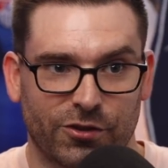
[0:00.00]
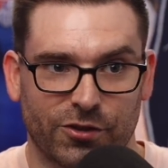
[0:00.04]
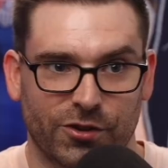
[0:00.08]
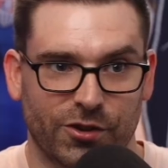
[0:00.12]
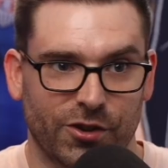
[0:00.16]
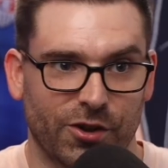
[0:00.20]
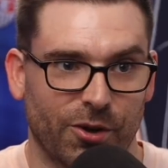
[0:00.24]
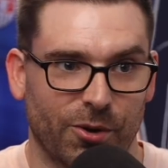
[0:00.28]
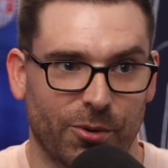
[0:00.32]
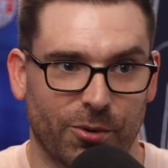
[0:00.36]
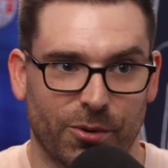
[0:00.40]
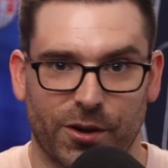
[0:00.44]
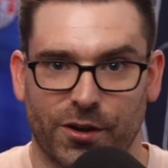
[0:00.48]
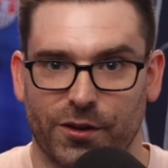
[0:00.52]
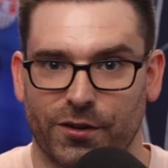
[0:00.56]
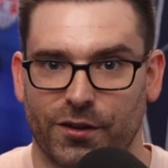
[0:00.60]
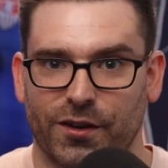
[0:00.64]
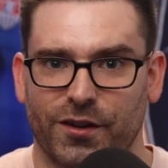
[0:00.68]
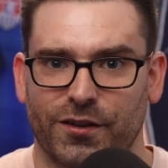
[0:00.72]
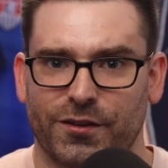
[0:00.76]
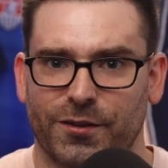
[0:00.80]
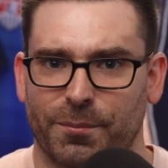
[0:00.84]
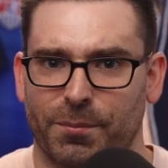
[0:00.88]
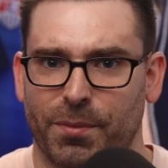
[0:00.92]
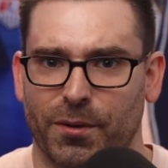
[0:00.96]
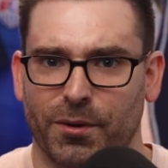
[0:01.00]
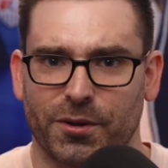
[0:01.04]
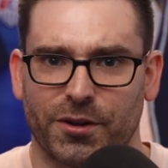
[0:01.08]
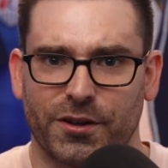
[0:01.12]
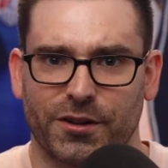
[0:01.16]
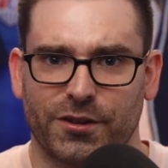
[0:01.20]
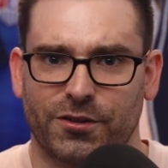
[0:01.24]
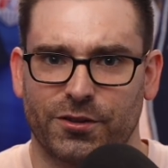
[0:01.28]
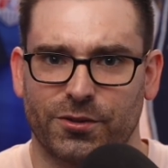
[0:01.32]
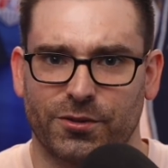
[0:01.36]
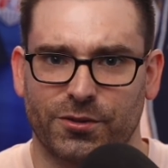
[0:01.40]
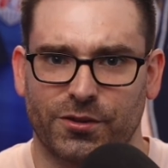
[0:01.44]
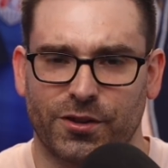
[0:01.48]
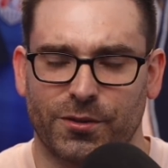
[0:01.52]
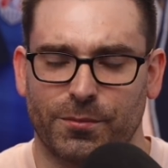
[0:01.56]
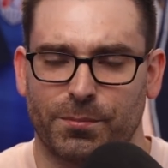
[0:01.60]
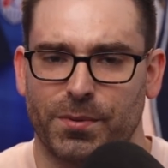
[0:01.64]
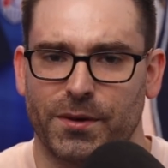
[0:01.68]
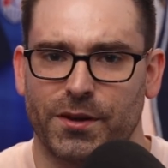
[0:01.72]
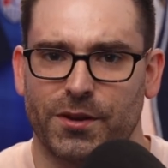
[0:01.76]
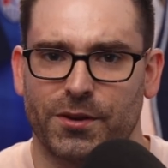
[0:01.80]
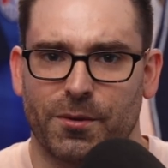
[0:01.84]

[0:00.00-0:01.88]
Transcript: his ability to be